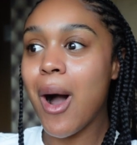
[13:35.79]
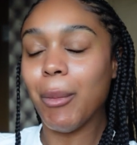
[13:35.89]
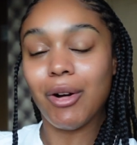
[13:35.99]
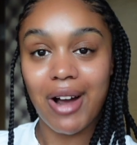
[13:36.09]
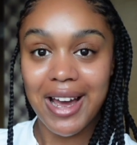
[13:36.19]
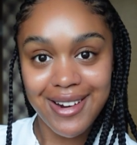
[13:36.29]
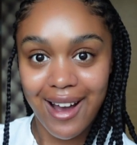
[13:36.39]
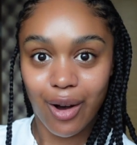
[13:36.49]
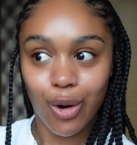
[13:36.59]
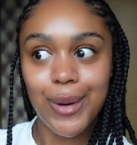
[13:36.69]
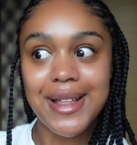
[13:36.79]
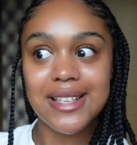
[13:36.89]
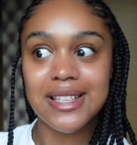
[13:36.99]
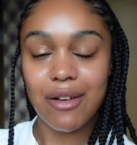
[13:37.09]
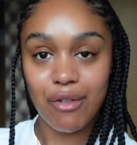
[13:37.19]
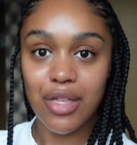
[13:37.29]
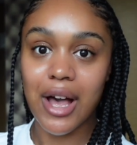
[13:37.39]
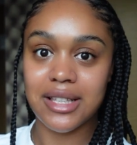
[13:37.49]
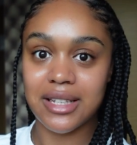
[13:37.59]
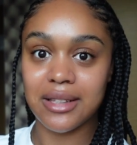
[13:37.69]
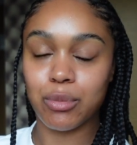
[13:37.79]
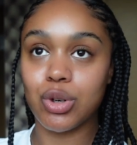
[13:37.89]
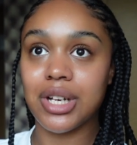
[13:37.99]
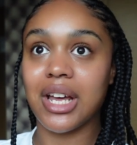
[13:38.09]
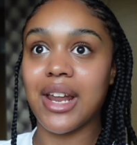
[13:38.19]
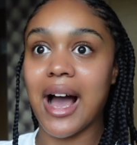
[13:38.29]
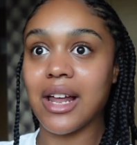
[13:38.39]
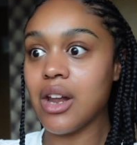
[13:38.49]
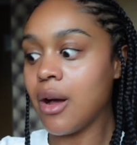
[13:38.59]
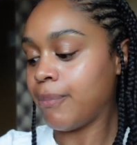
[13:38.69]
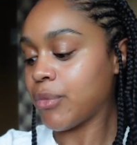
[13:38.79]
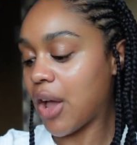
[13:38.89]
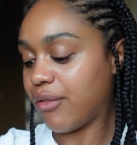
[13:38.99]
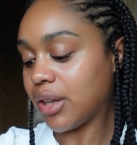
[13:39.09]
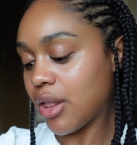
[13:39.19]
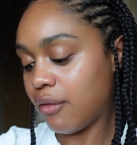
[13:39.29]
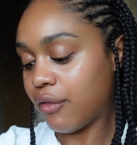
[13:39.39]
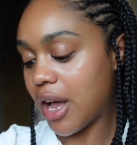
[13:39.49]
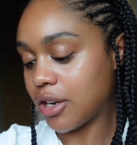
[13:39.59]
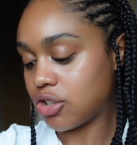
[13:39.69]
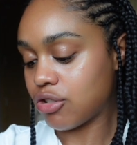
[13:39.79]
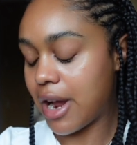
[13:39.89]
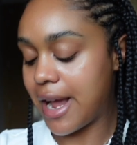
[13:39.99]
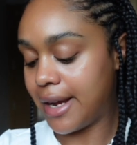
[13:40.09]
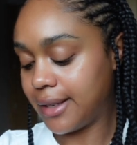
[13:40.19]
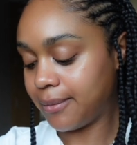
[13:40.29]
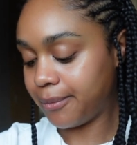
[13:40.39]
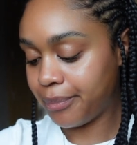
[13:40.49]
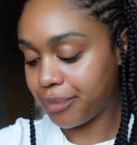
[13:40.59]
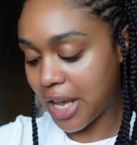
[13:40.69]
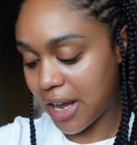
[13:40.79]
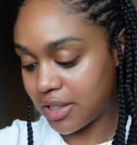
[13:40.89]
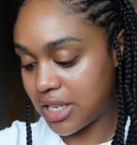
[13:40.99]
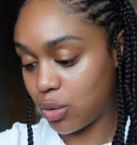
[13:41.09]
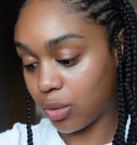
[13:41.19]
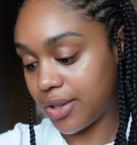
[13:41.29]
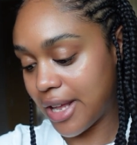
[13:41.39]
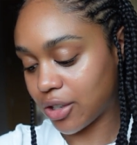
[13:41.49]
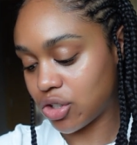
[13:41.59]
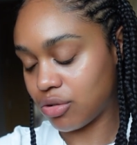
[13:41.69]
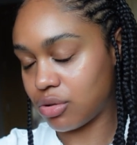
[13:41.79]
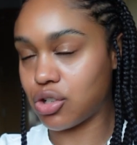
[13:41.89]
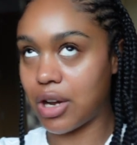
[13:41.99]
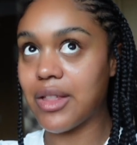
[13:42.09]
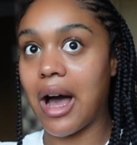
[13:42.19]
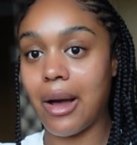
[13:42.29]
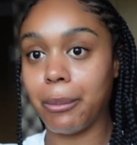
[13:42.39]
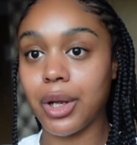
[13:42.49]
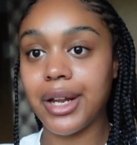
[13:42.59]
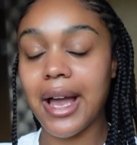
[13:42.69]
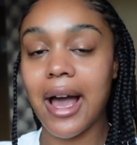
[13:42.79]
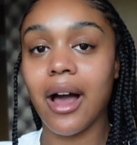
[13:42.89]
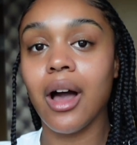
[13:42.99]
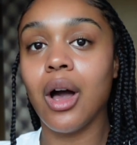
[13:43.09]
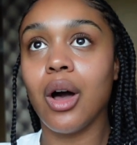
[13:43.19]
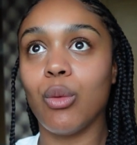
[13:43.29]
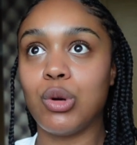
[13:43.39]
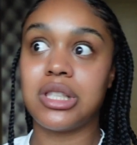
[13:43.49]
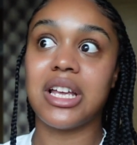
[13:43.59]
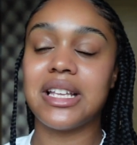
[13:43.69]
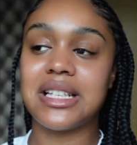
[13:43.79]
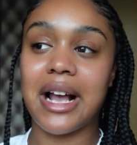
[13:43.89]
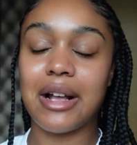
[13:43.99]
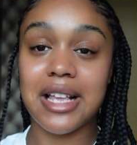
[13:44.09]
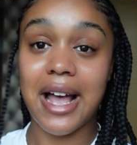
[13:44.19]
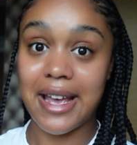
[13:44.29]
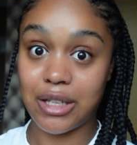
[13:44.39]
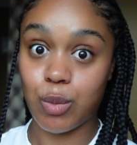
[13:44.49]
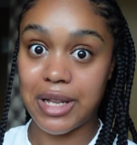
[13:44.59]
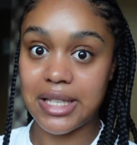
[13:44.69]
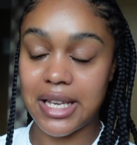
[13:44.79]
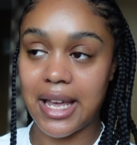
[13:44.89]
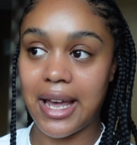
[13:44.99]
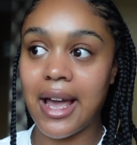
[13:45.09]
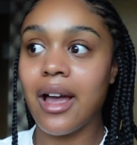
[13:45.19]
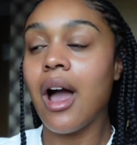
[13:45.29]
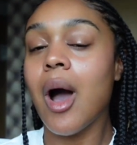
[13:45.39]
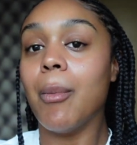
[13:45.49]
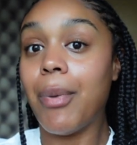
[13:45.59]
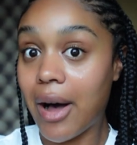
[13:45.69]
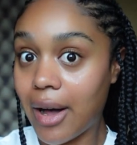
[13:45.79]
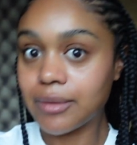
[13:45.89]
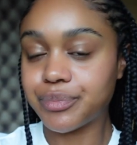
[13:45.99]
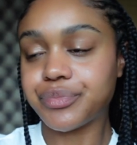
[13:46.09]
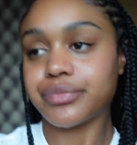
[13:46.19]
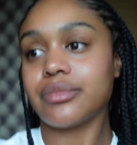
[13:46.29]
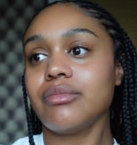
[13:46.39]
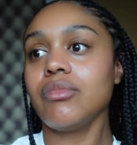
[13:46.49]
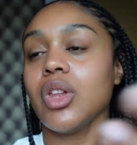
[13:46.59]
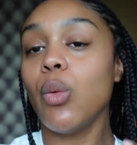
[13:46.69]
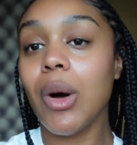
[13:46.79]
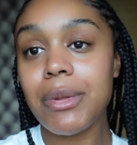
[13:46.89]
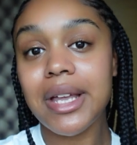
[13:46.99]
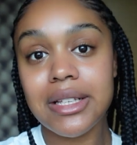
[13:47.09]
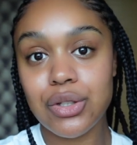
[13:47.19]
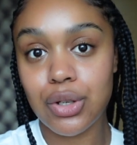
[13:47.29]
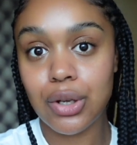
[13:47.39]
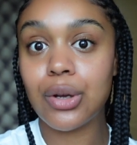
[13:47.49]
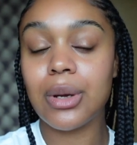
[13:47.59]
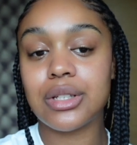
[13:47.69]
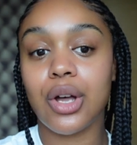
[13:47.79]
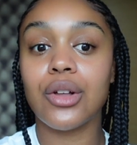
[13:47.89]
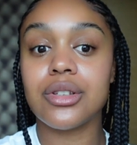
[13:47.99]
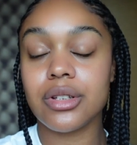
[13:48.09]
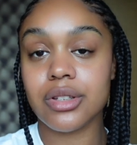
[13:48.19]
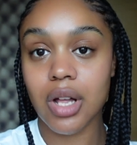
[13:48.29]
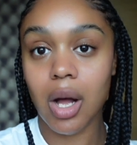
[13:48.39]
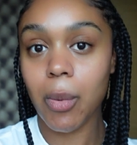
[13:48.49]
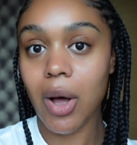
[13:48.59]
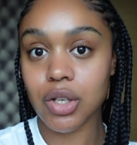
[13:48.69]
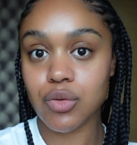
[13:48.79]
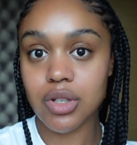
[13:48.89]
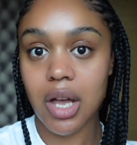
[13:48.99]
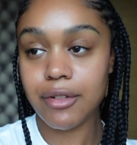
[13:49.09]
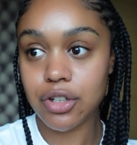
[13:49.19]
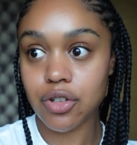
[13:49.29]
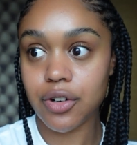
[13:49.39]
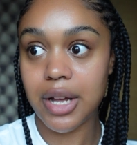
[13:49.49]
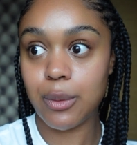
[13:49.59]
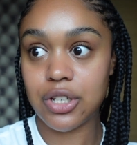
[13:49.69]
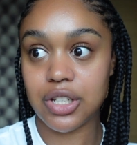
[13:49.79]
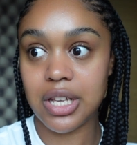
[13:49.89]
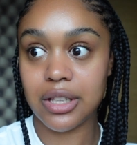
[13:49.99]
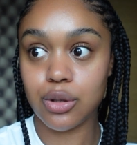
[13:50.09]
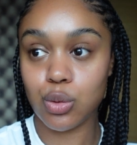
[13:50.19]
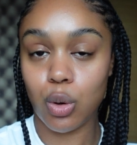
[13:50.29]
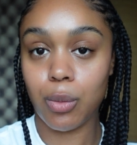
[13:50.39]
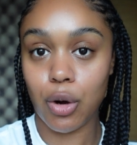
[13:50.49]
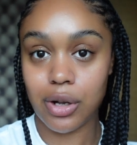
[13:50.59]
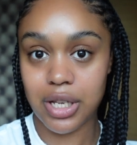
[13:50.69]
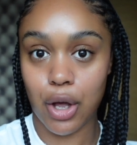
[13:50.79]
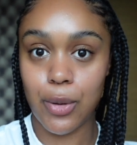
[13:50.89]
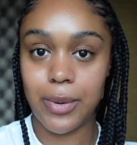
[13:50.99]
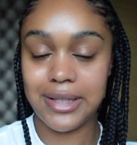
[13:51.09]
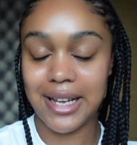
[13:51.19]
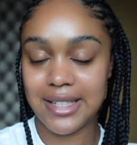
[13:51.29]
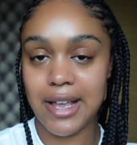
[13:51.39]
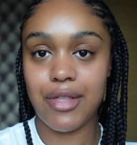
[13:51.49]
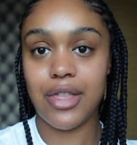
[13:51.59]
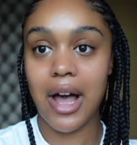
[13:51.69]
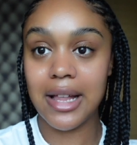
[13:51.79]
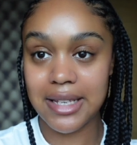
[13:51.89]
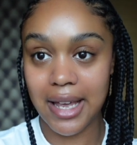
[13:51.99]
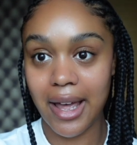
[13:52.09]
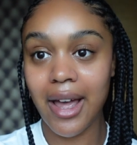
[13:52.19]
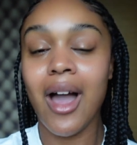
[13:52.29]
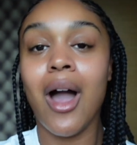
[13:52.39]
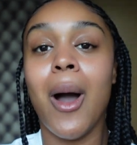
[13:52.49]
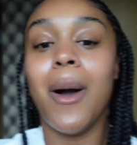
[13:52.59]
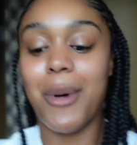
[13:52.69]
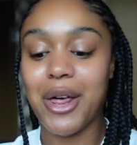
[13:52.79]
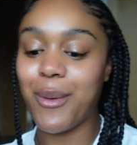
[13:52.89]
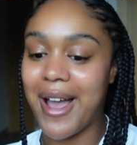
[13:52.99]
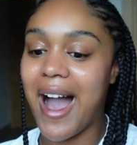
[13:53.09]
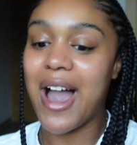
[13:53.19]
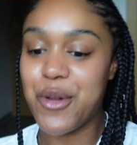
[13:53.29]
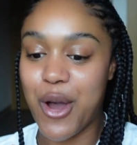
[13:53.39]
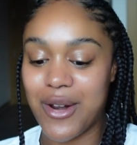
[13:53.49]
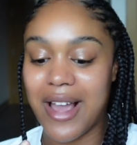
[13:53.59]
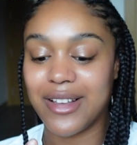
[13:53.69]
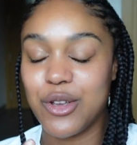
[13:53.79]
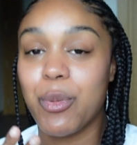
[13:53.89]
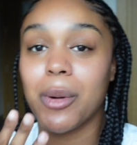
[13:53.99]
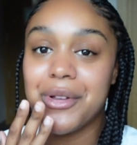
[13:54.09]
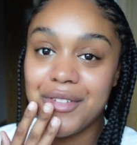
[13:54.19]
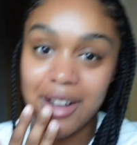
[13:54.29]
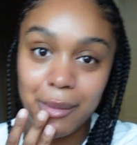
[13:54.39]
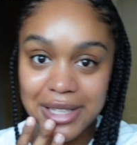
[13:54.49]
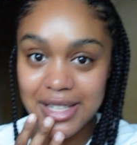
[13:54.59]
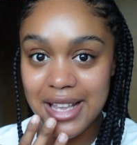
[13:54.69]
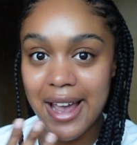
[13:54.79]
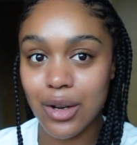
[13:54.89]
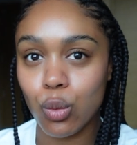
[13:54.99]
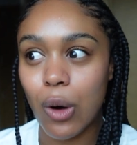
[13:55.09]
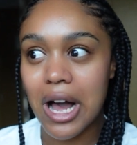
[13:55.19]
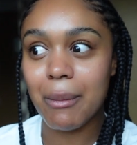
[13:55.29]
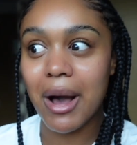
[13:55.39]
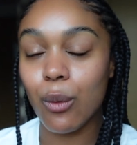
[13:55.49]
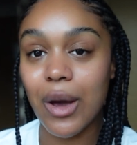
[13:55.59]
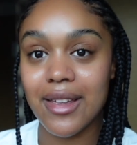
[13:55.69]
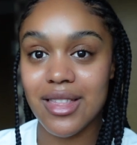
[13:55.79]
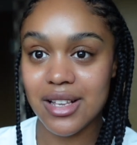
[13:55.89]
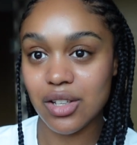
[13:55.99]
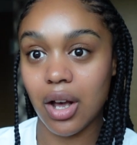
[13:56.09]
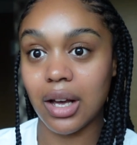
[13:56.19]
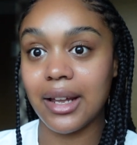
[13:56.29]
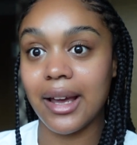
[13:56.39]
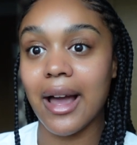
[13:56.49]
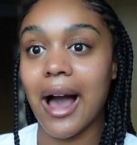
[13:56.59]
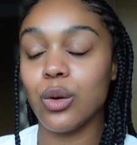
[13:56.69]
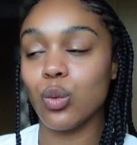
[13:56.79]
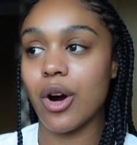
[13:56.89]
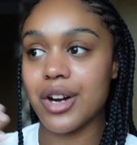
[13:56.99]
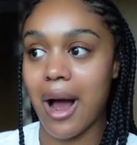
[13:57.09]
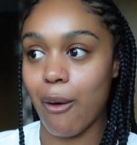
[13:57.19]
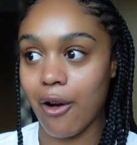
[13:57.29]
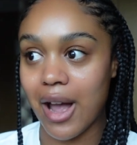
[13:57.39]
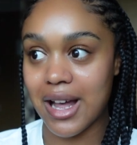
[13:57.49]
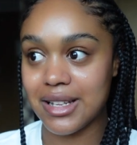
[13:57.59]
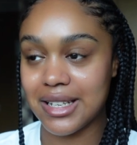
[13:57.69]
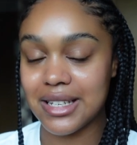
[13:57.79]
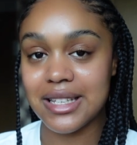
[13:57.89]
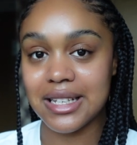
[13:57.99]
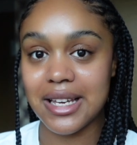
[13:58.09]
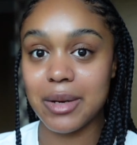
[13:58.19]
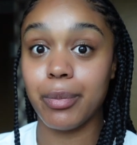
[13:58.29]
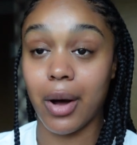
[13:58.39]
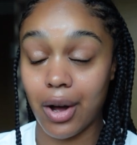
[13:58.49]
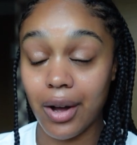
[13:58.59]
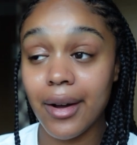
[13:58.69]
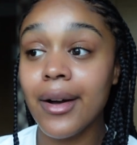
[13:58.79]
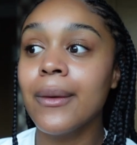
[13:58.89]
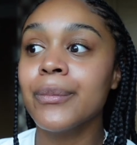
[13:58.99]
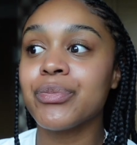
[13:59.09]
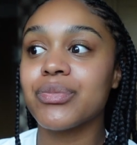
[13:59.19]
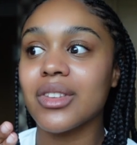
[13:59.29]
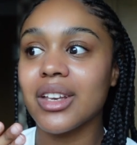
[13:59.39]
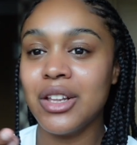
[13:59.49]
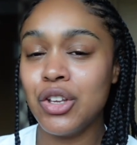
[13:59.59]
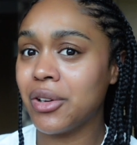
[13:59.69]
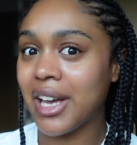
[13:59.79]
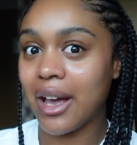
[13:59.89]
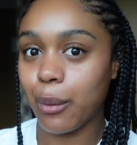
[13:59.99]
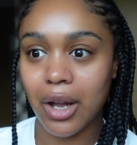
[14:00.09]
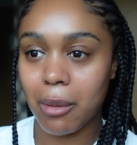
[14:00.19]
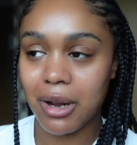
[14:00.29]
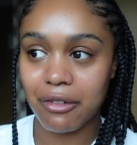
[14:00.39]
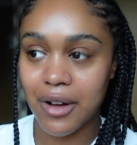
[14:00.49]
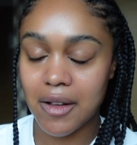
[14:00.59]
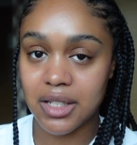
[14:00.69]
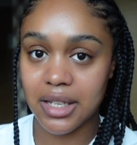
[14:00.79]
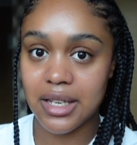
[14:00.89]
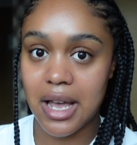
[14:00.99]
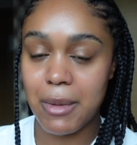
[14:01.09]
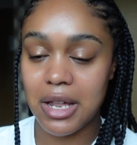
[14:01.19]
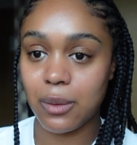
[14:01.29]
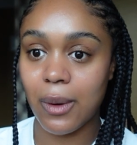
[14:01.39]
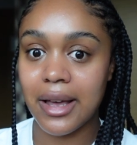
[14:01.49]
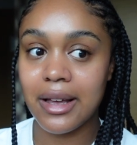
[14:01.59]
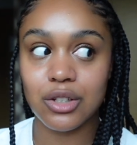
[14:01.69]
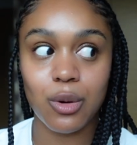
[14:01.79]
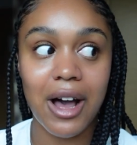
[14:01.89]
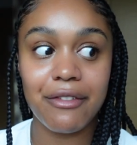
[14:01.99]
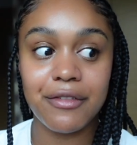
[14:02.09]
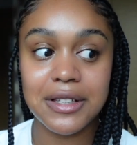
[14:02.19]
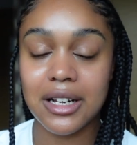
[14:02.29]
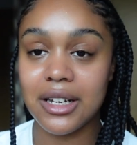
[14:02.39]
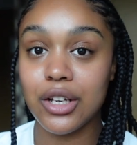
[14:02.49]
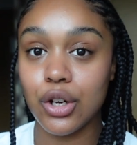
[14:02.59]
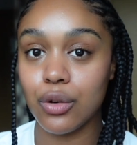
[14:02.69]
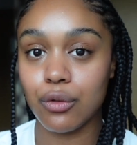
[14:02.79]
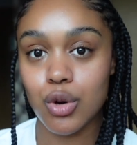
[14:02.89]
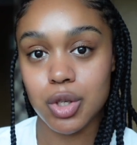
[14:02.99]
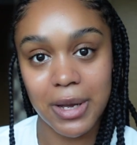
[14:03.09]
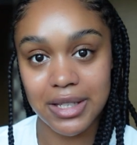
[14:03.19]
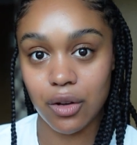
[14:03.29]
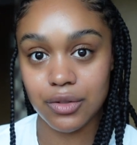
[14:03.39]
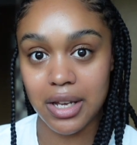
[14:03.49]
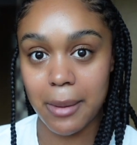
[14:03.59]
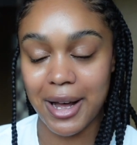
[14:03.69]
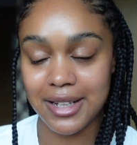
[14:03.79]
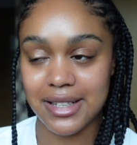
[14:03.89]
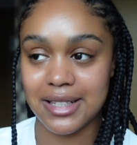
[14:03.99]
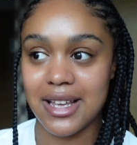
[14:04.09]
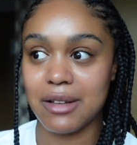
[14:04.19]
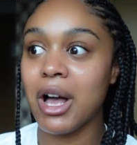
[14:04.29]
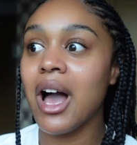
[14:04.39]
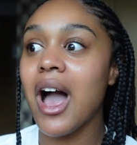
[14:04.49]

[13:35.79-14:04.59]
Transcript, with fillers: But right now it's 7.30 in the morning and I think the first train that I've seen or the next, the train that I'm gonna get was thinking to get is at 8.20. But what I'm thinking to do is go to the Starbucks Reserve Roastery, which is near the Duomo because it opened at 7.30. By the way, I know, like, you probably think I'm insane. Why am I awake this early and we're an hour ahead in Italy? But in the UK, I wake up at like 5, 6 a.m. anyway. So I physically couldn't force myself to get back to sleep.